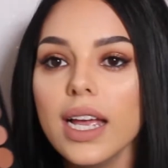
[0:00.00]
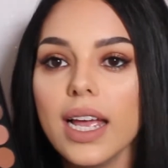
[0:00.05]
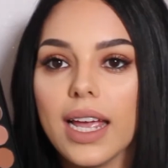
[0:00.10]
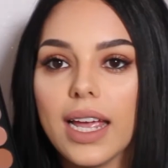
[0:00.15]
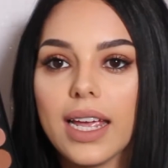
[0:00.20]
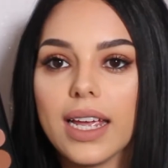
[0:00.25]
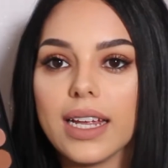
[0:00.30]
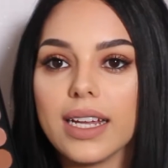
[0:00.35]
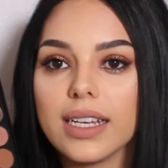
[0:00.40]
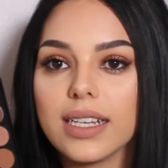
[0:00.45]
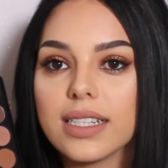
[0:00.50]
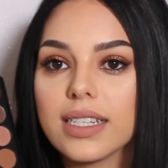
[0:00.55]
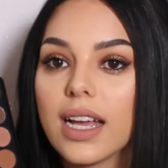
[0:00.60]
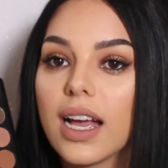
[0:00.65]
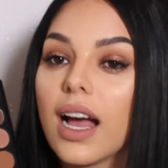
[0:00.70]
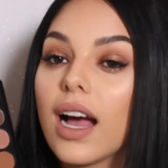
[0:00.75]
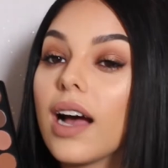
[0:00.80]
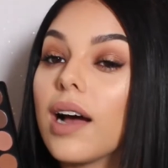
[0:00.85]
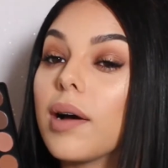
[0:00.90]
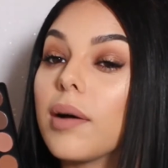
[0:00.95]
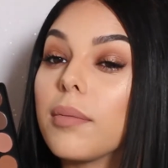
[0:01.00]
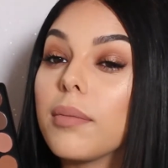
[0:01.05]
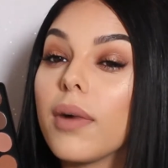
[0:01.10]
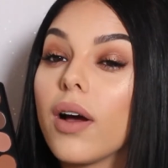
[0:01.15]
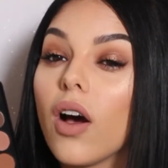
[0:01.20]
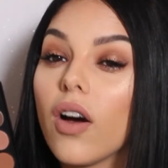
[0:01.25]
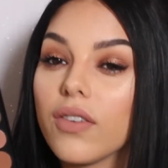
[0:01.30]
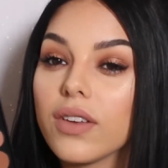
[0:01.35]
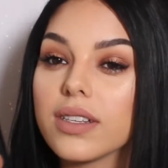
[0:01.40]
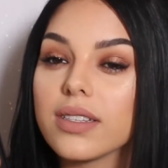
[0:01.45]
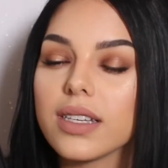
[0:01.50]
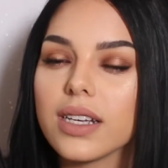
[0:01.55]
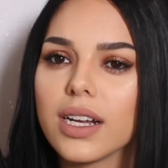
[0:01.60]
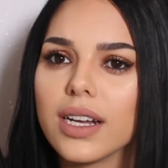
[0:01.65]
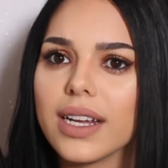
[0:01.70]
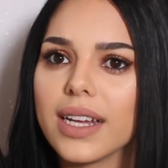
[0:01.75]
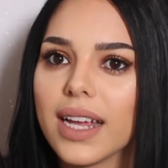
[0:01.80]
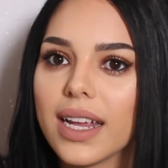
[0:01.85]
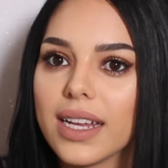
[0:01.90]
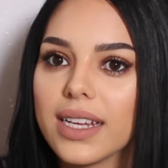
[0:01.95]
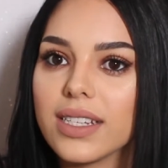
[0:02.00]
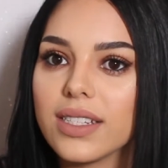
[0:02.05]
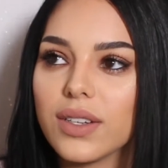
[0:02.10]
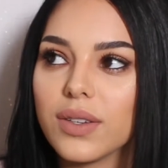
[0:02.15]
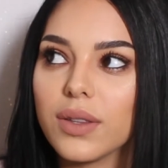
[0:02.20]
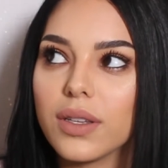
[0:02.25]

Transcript: and obviously going to get into